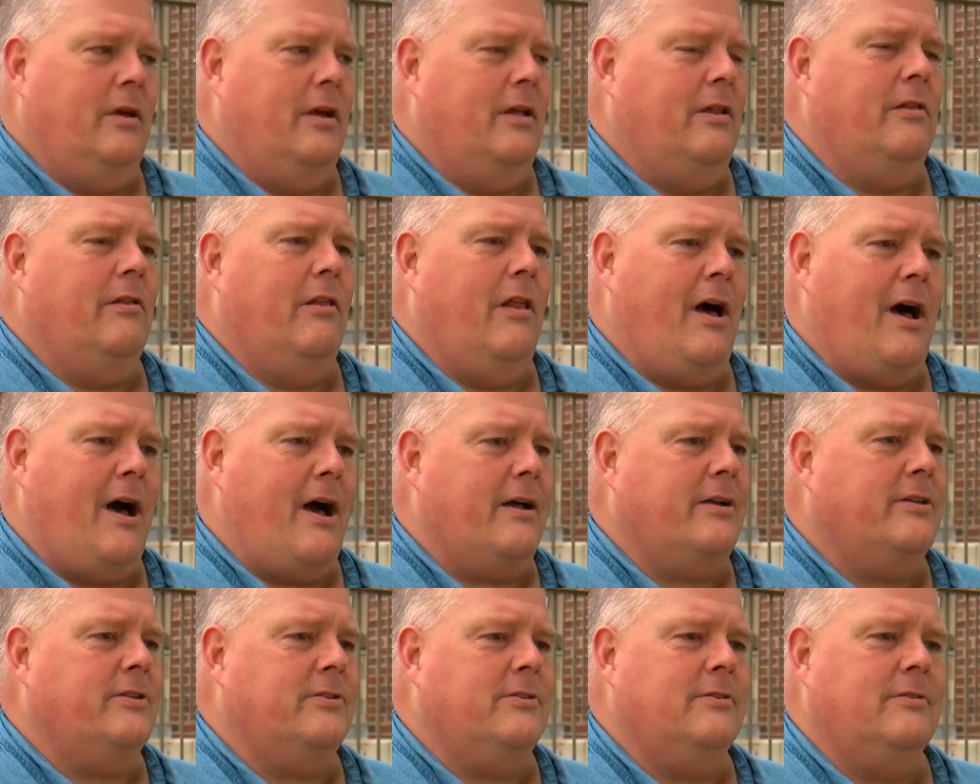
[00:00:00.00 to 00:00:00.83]
It
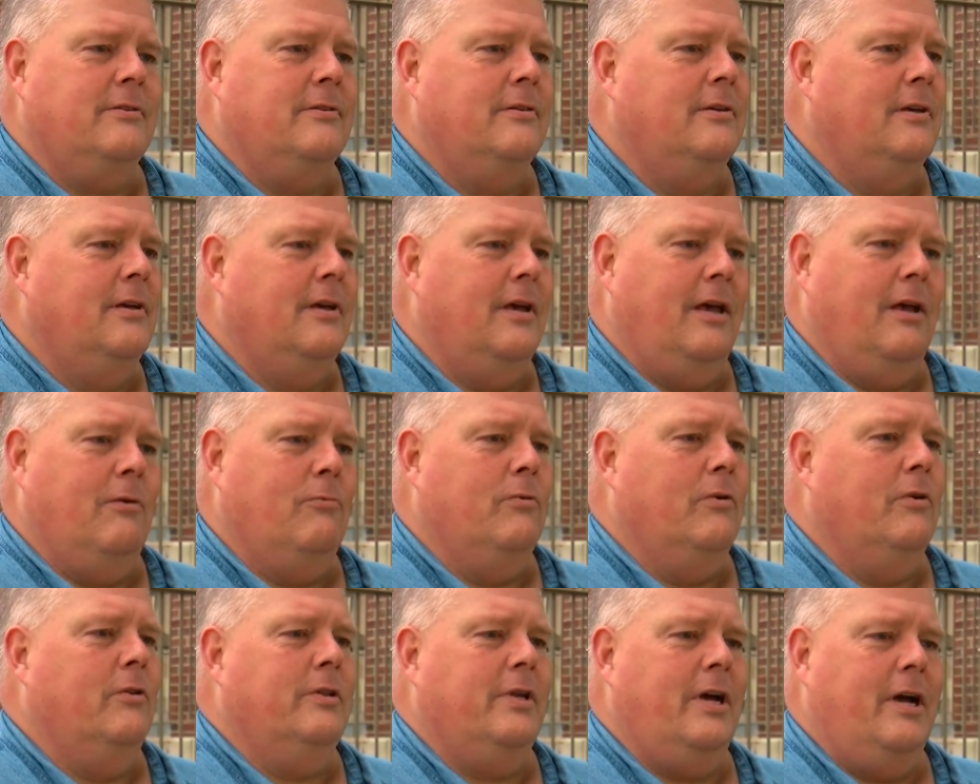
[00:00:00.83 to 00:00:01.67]
locks. It
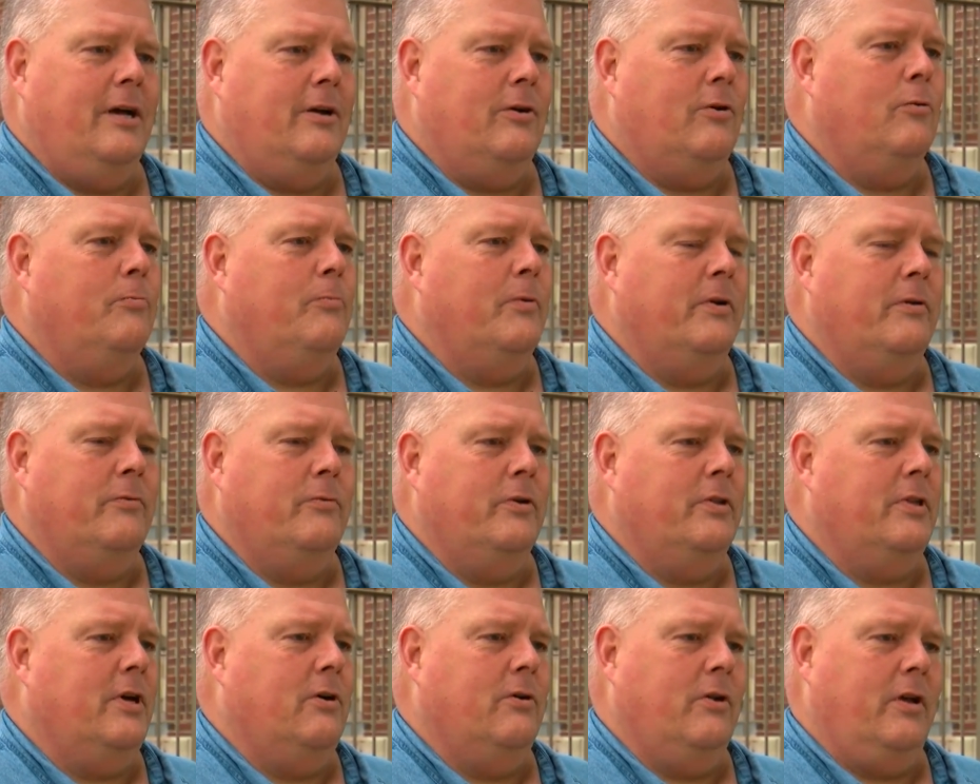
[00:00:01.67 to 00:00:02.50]
will not open
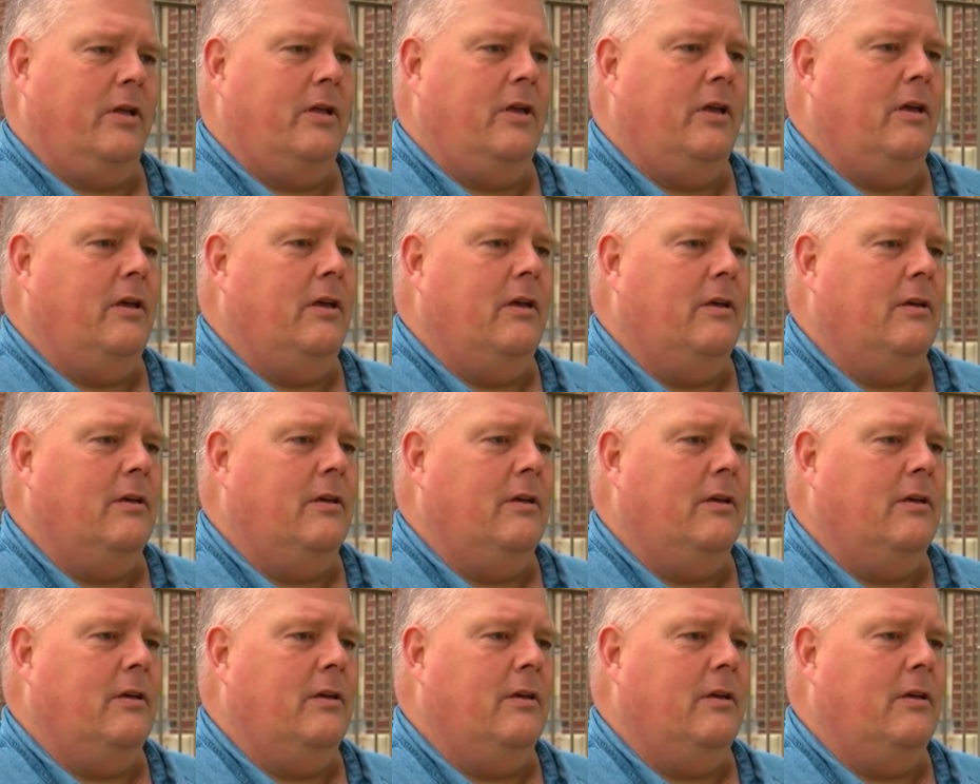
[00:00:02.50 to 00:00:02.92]
without a key.